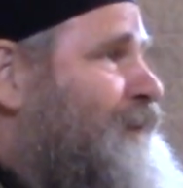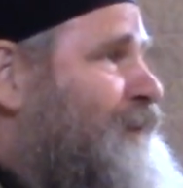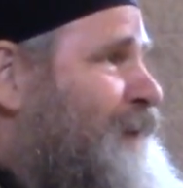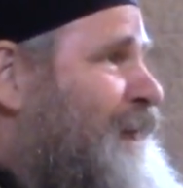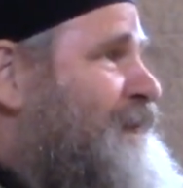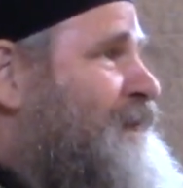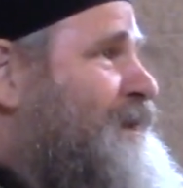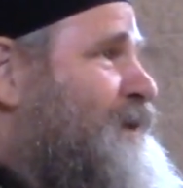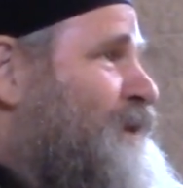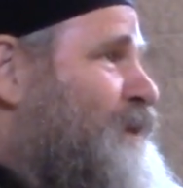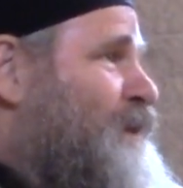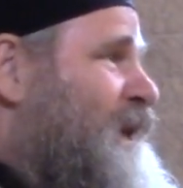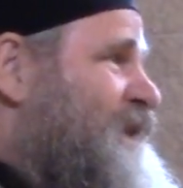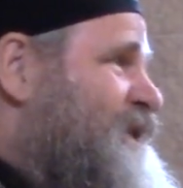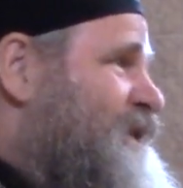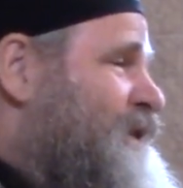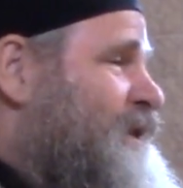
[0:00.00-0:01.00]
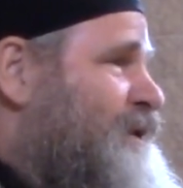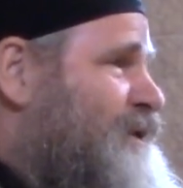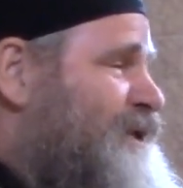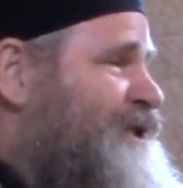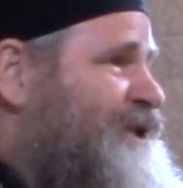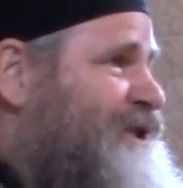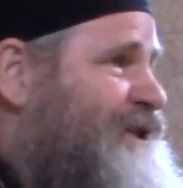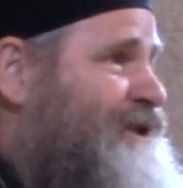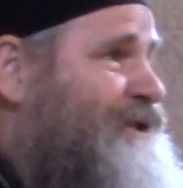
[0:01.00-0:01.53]
The Western
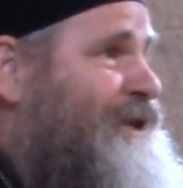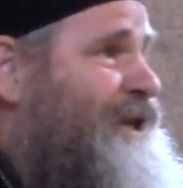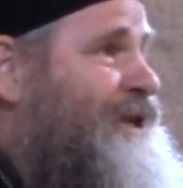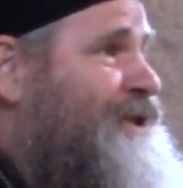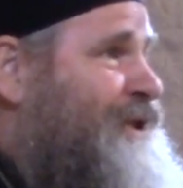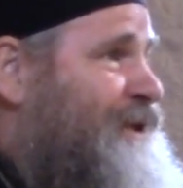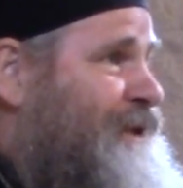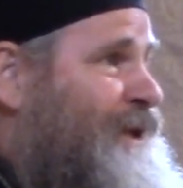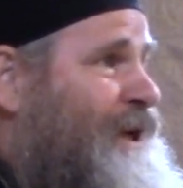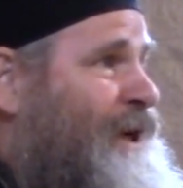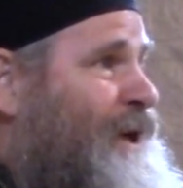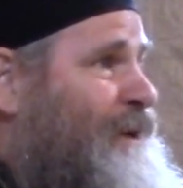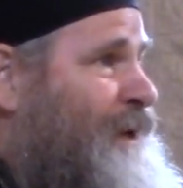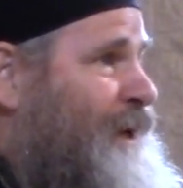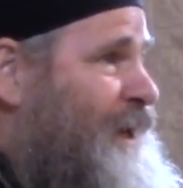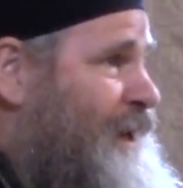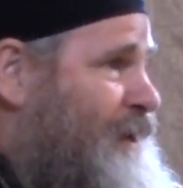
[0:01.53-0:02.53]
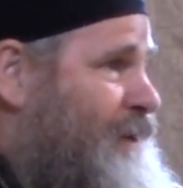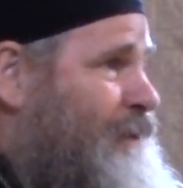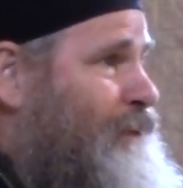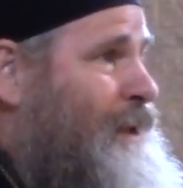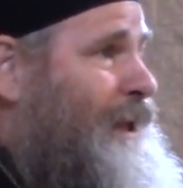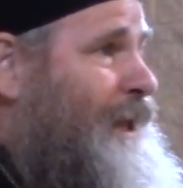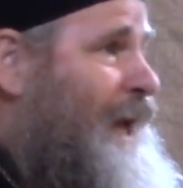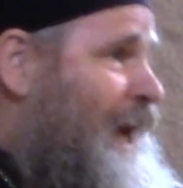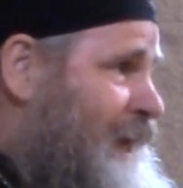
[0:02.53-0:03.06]
Christian tradition really
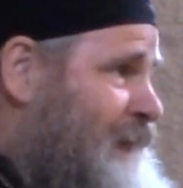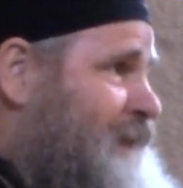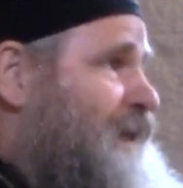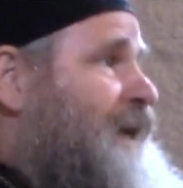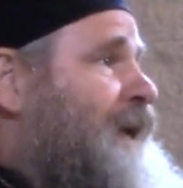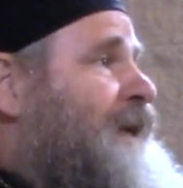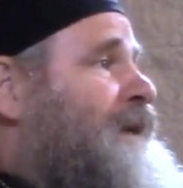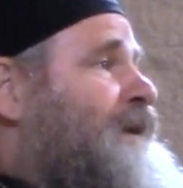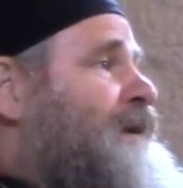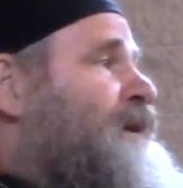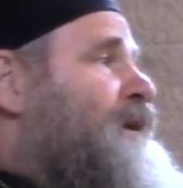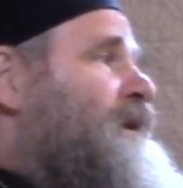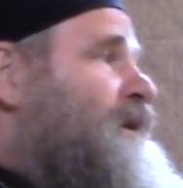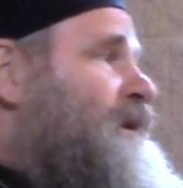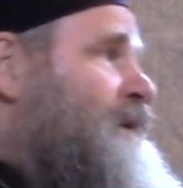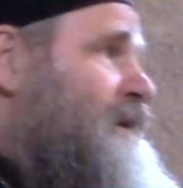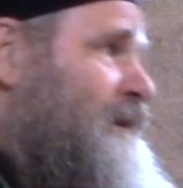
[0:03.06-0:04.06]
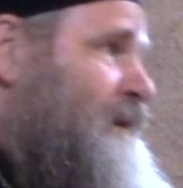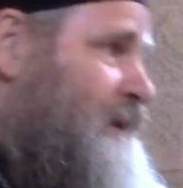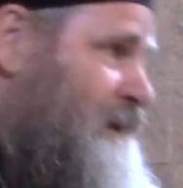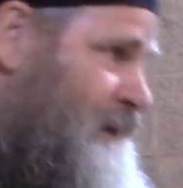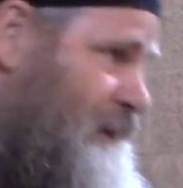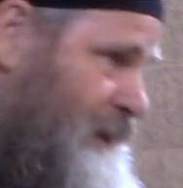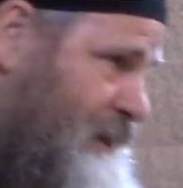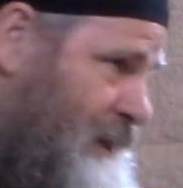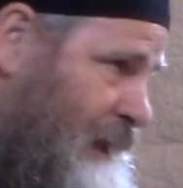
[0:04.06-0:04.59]
relies on
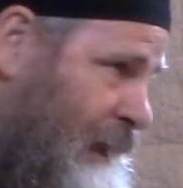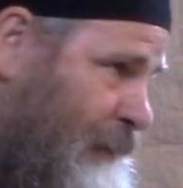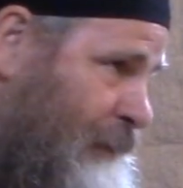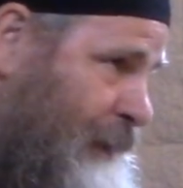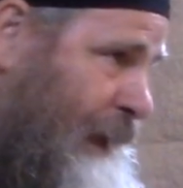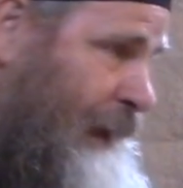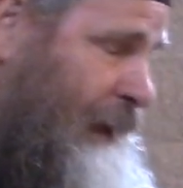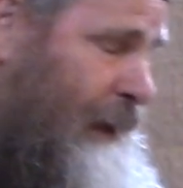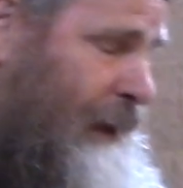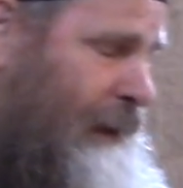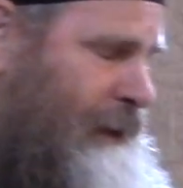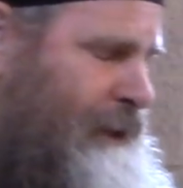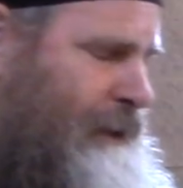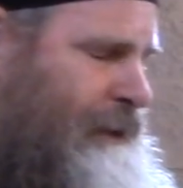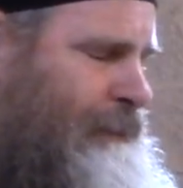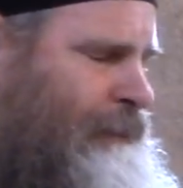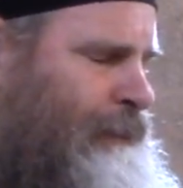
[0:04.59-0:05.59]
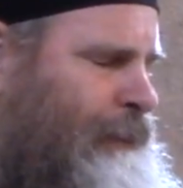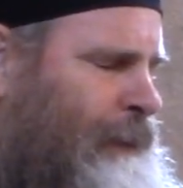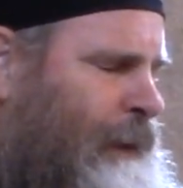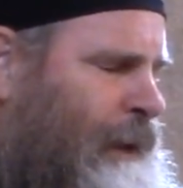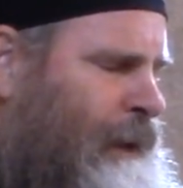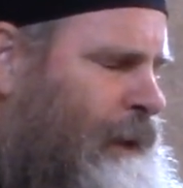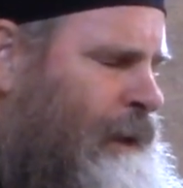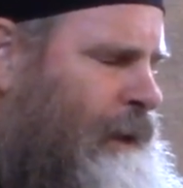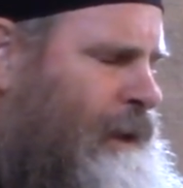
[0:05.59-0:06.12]
St. Benedict.
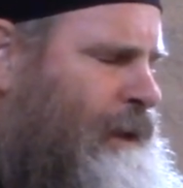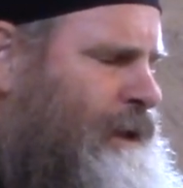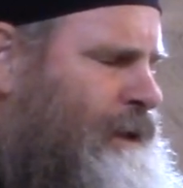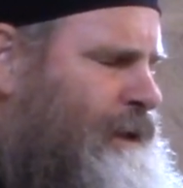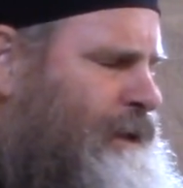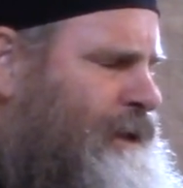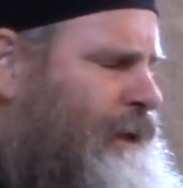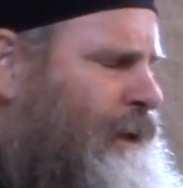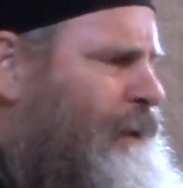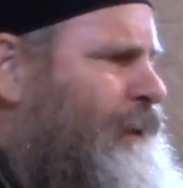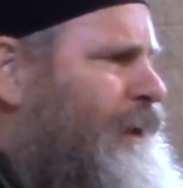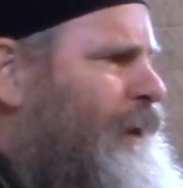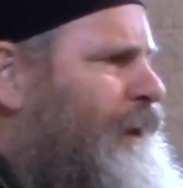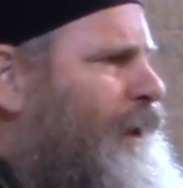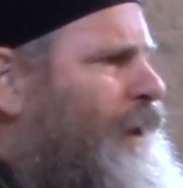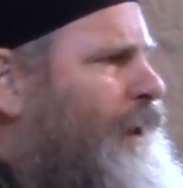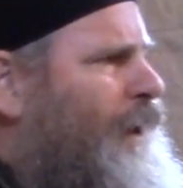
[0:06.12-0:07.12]
So